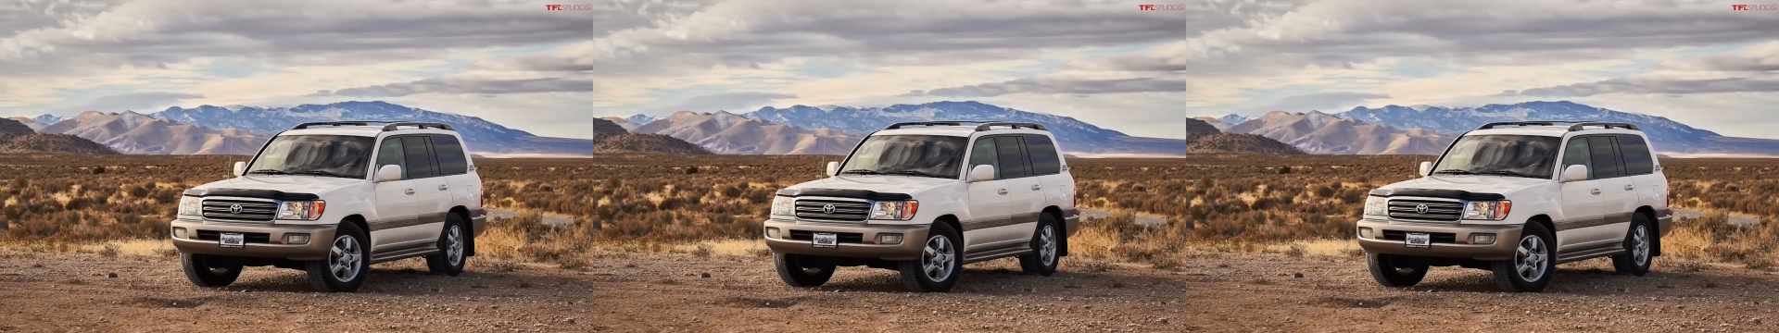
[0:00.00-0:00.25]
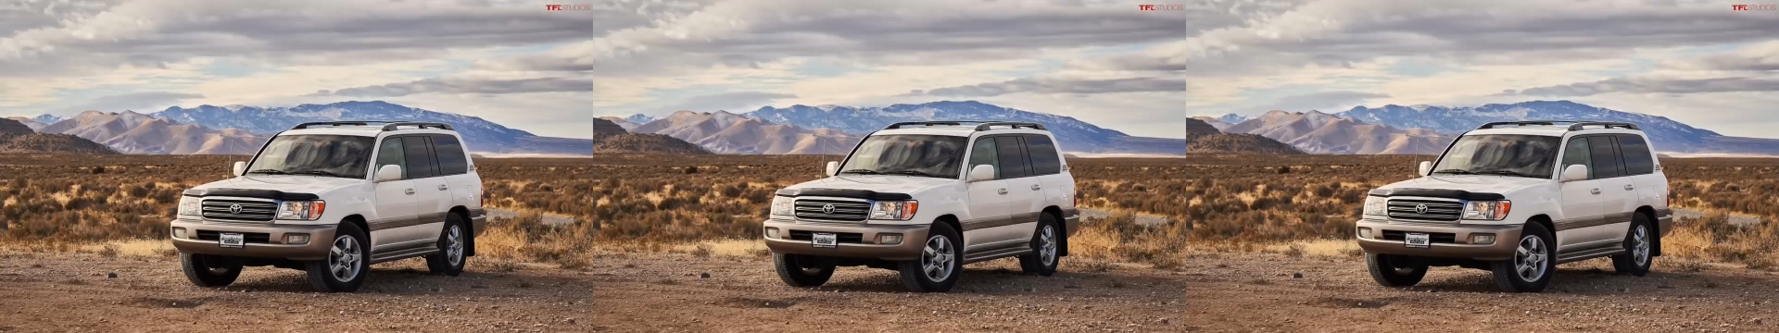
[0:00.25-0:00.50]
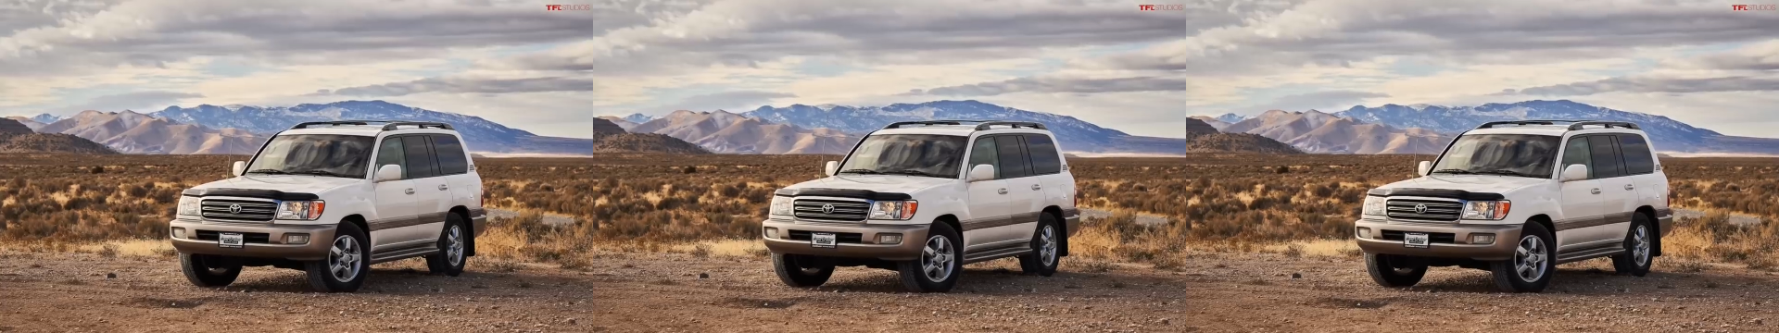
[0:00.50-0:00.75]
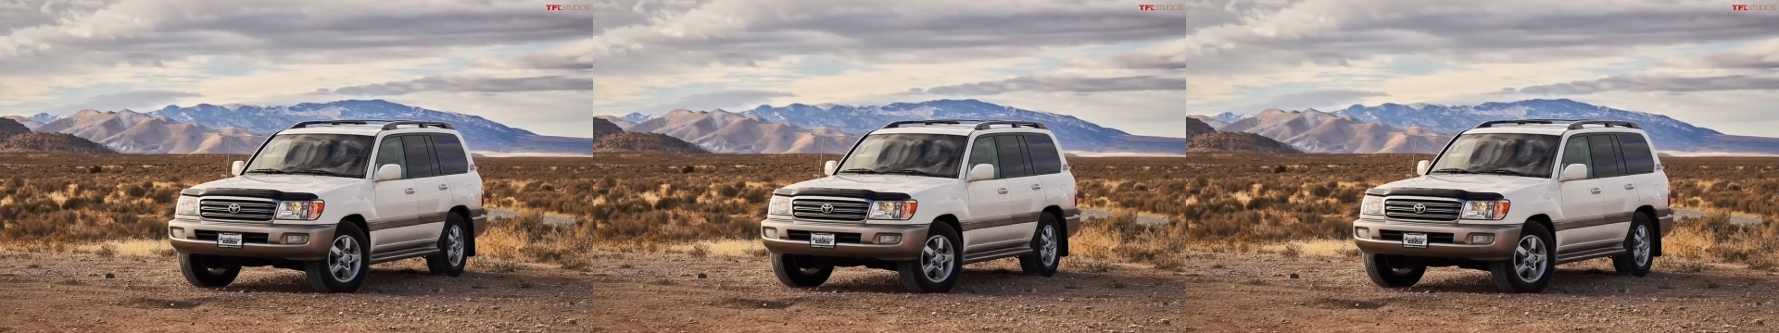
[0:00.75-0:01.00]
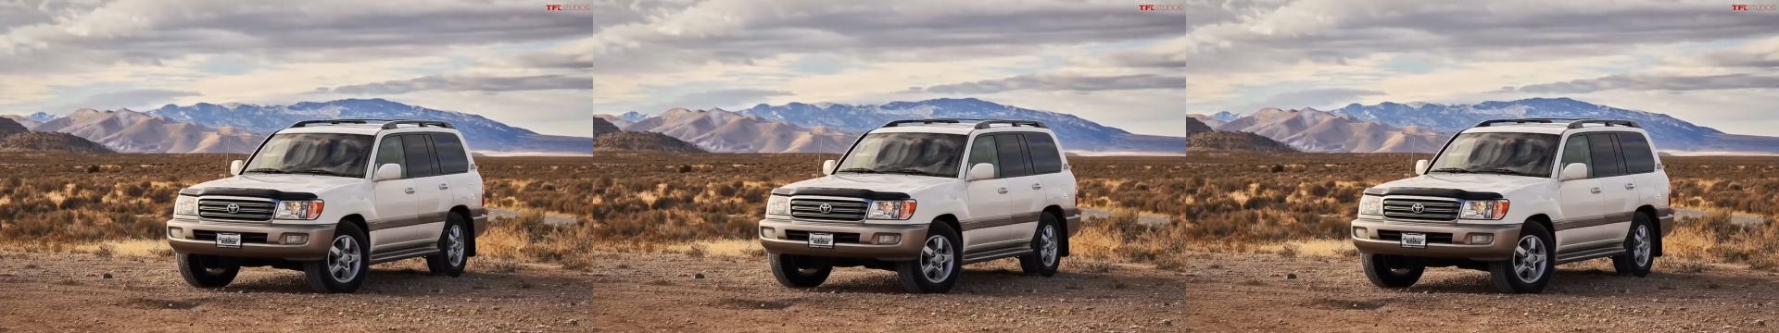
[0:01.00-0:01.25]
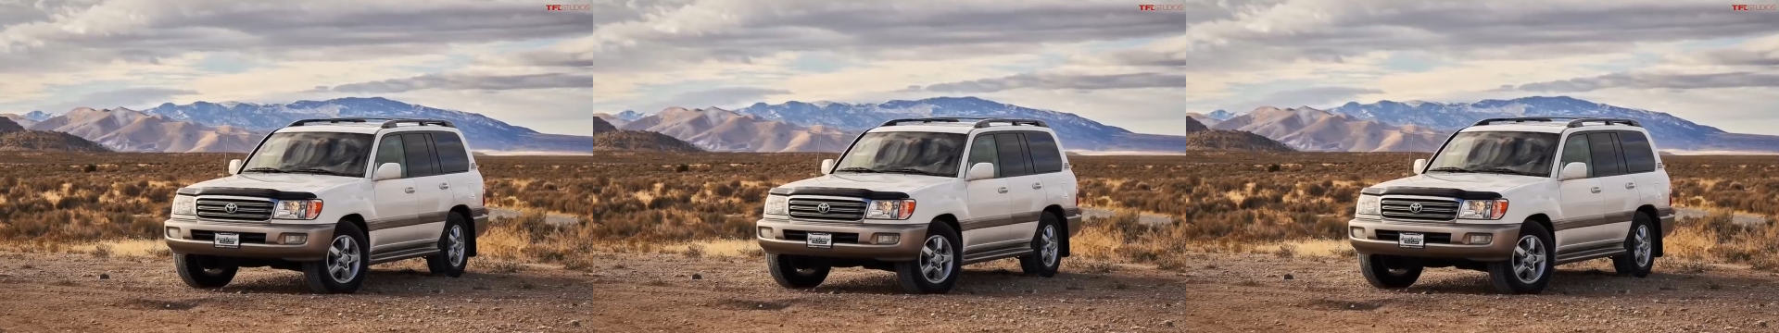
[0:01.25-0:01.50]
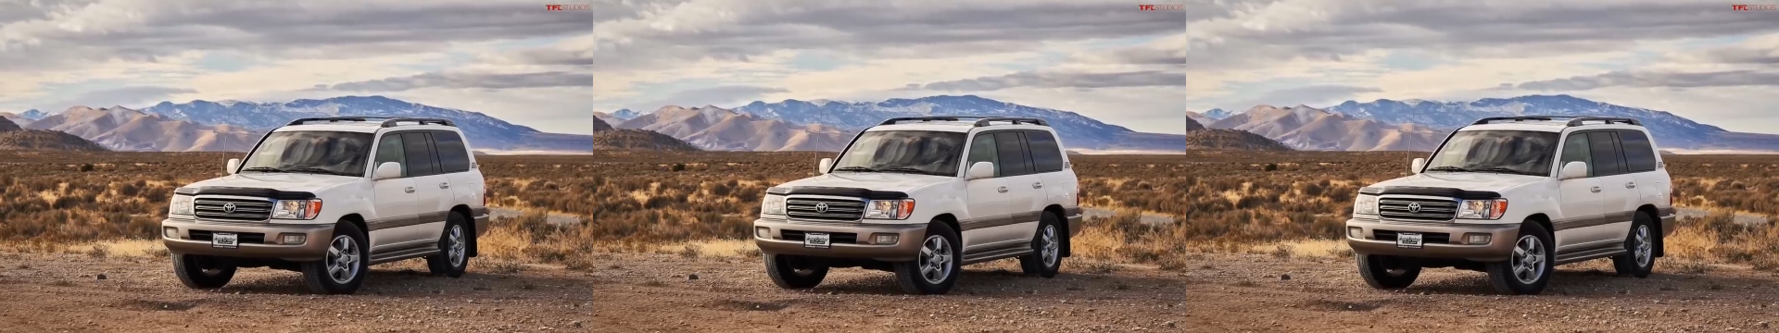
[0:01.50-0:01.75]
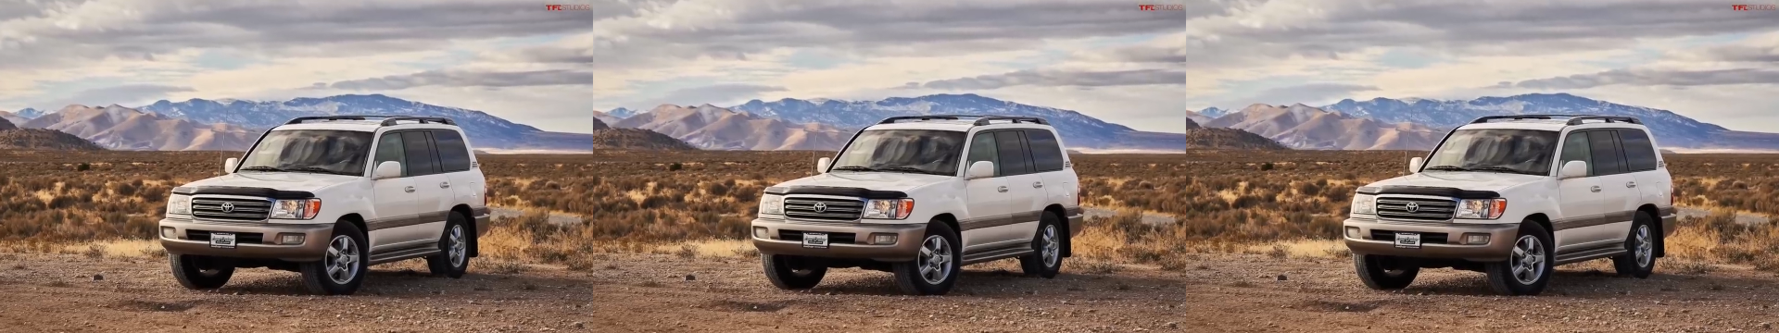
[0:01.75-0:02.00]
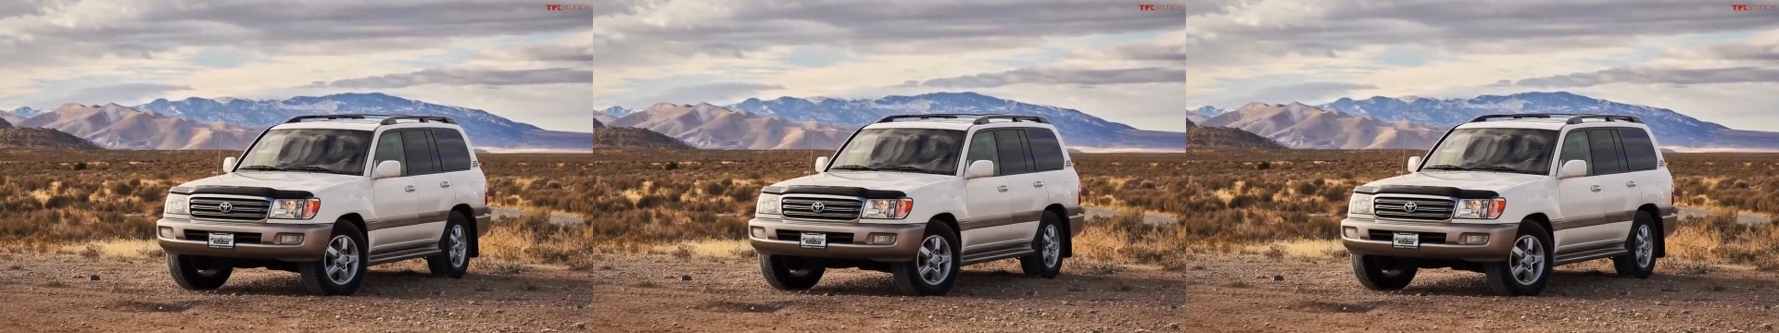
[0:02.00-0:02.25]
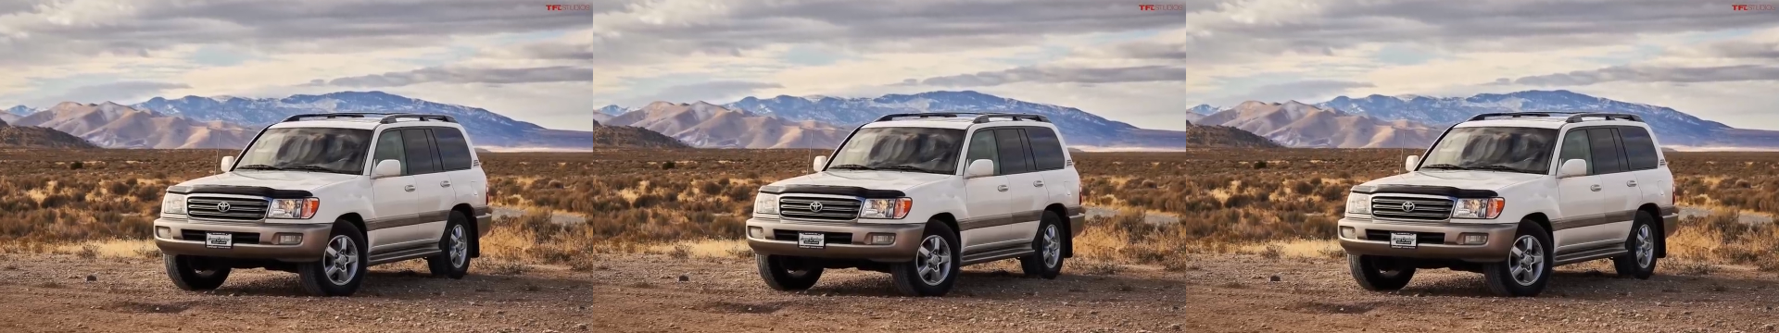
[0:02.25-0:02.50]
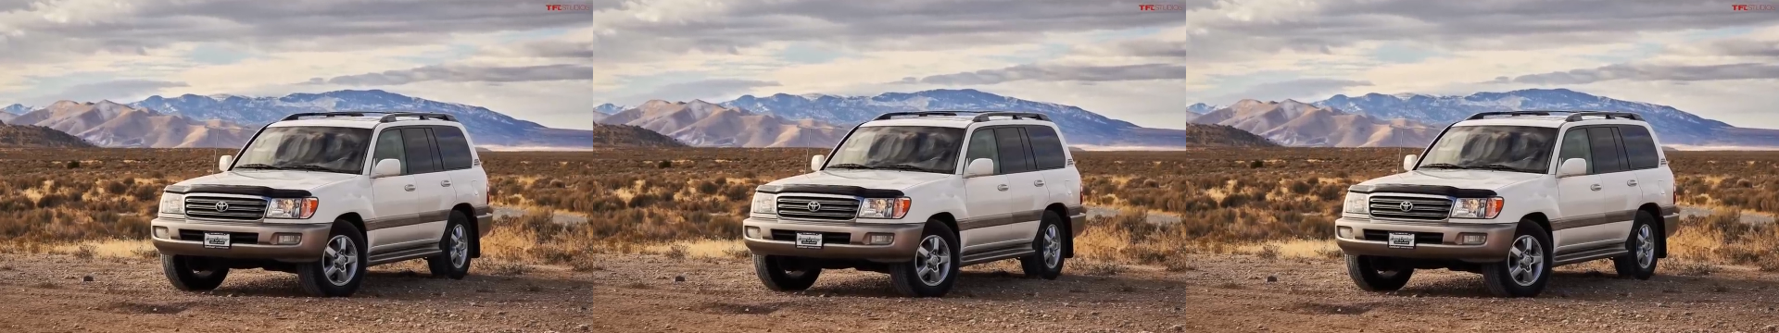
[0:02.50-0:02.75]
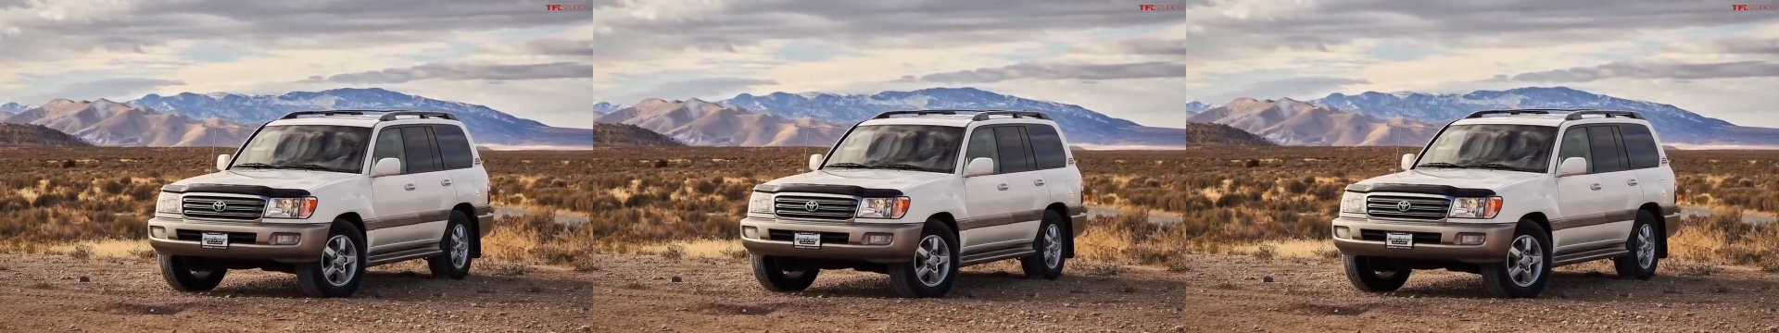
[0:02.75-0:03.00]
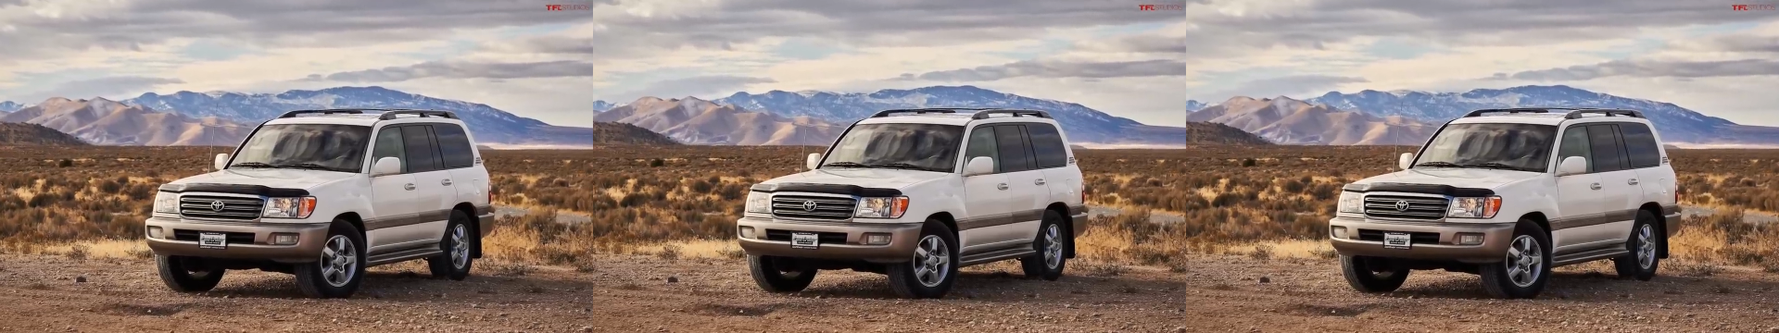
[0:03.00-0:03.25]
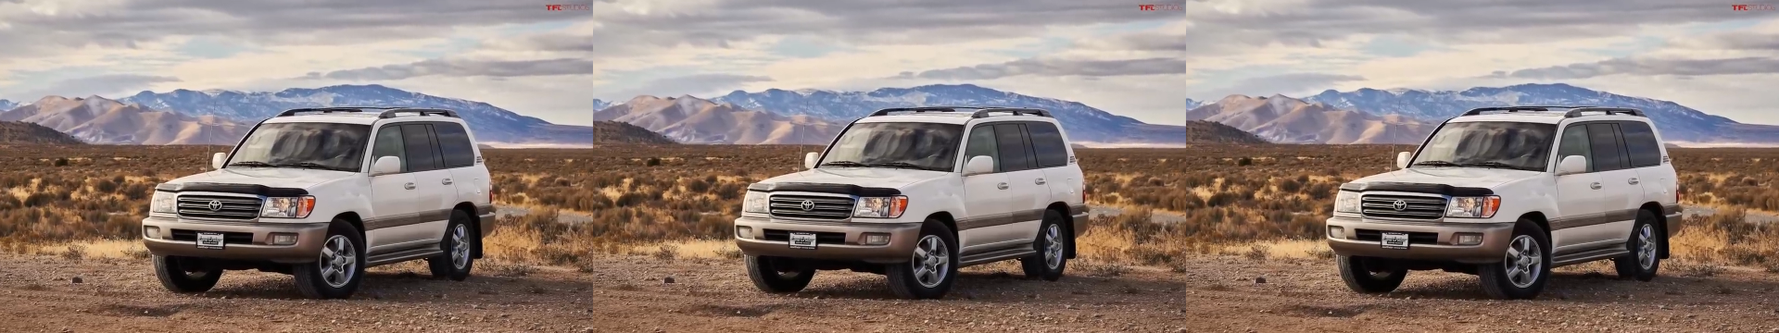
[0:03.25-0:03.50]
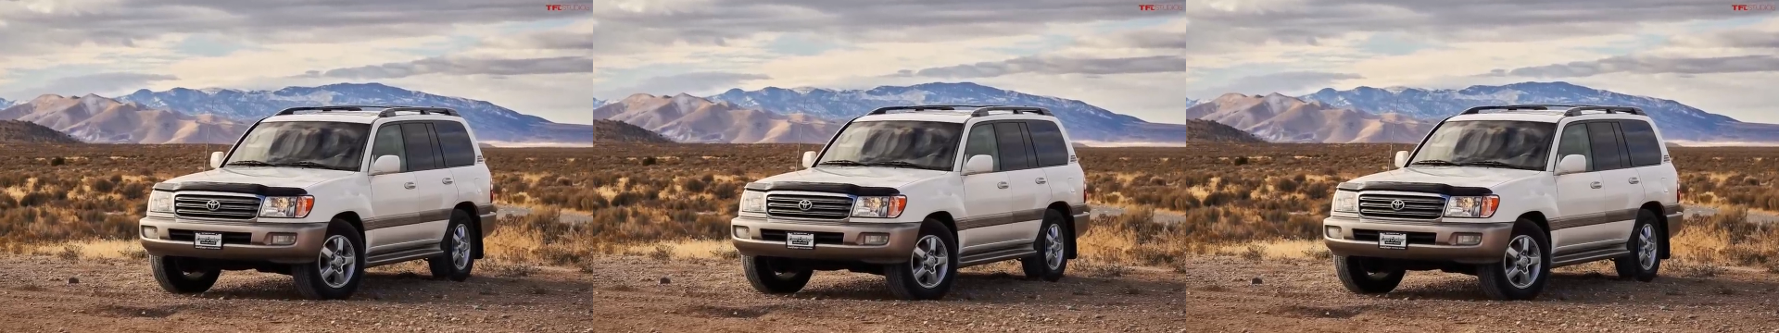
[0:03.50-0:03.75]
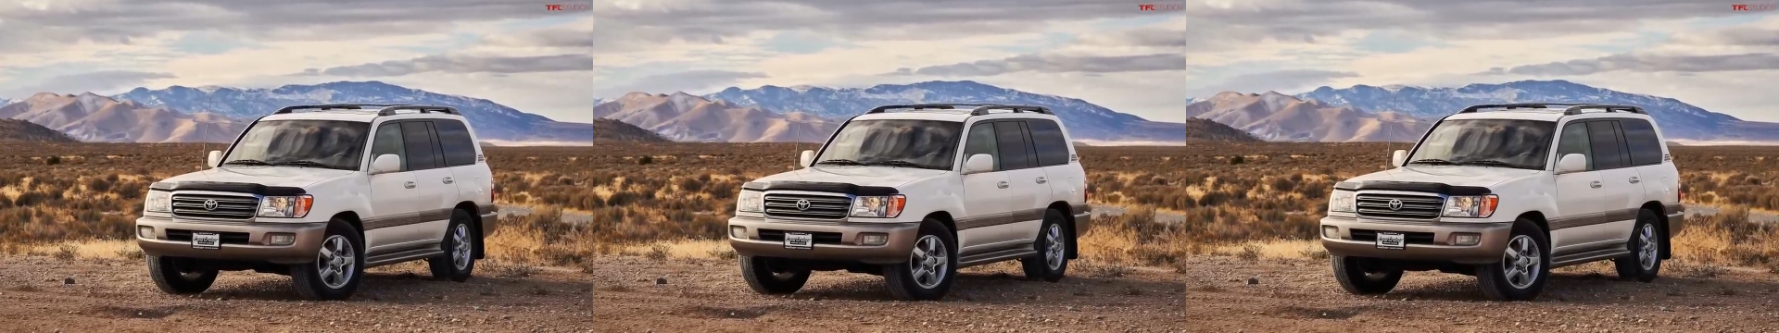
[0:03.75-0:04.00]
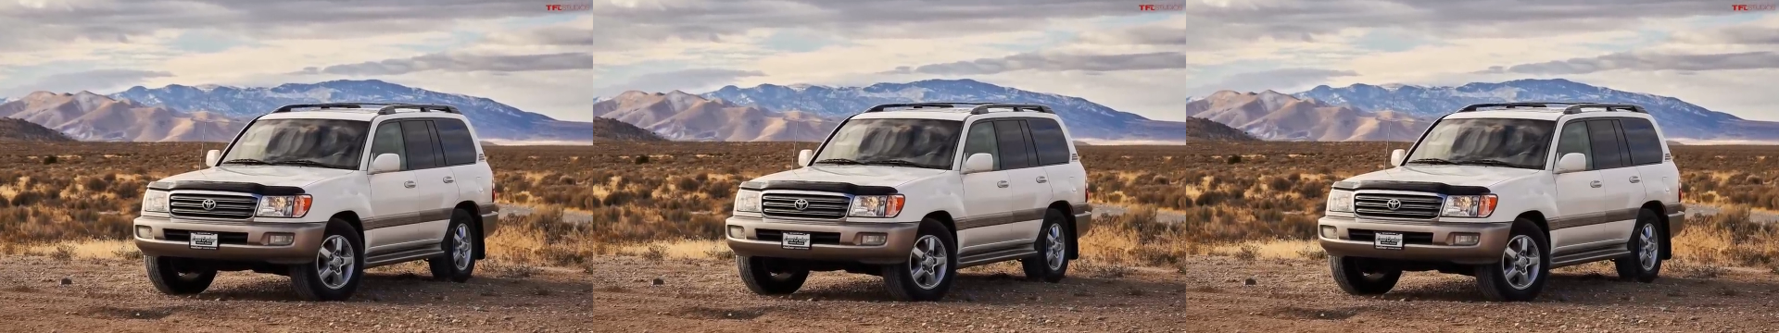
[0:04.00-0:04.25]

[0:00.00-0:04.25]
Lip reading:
[unreadable: no face in view]